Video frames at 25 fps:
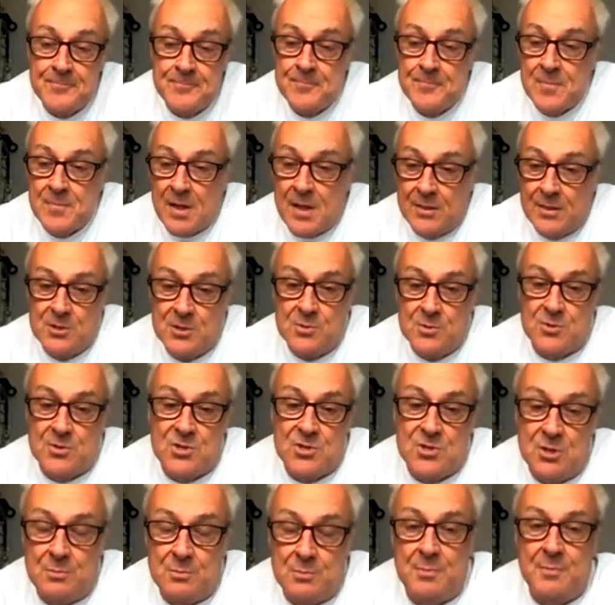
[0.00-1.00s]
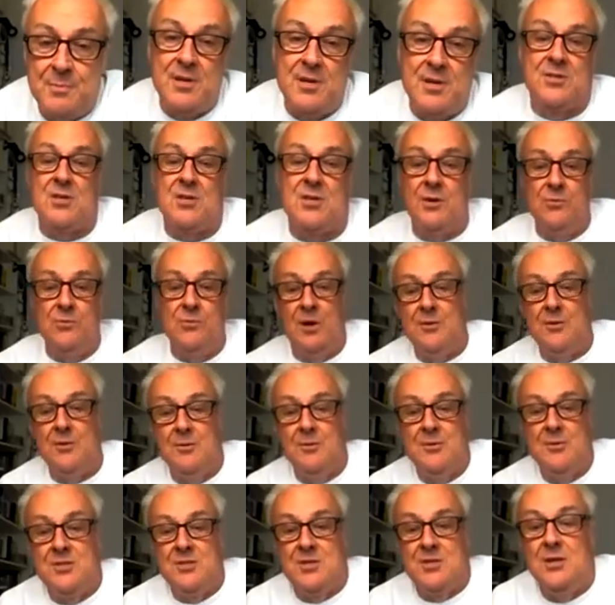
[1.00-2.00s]
Those were shipped because I wrote them
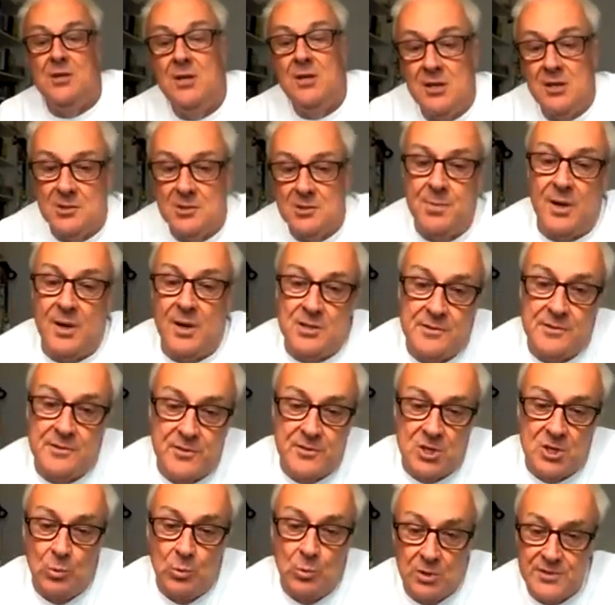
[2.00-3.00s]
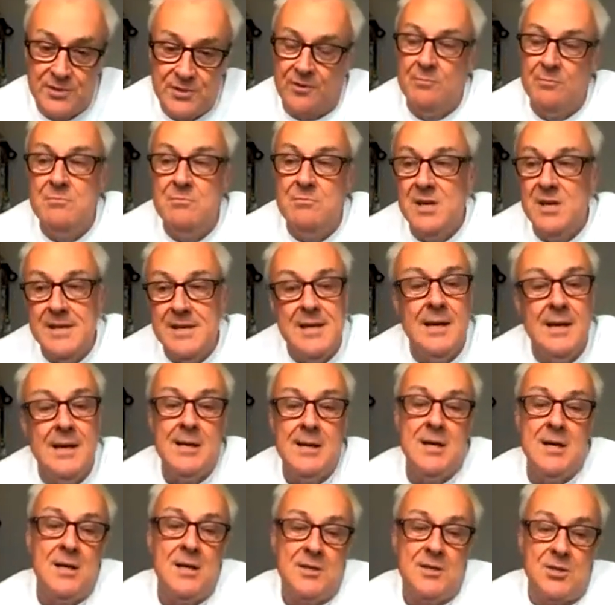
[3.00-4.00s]
as part of tools for me
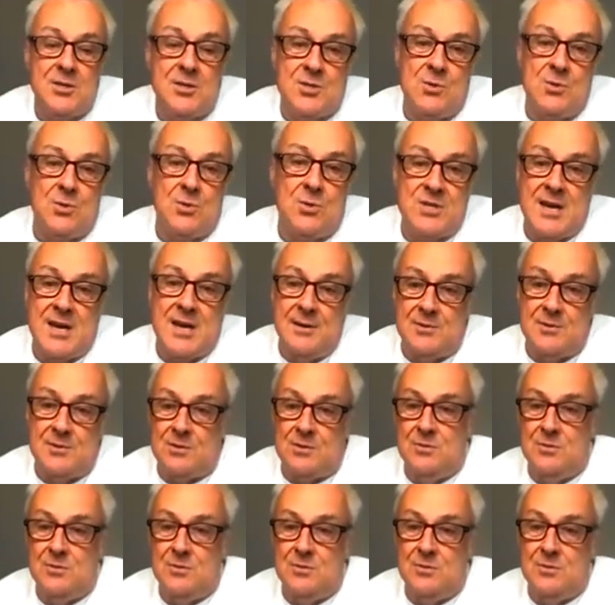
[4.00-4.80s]
to sort out,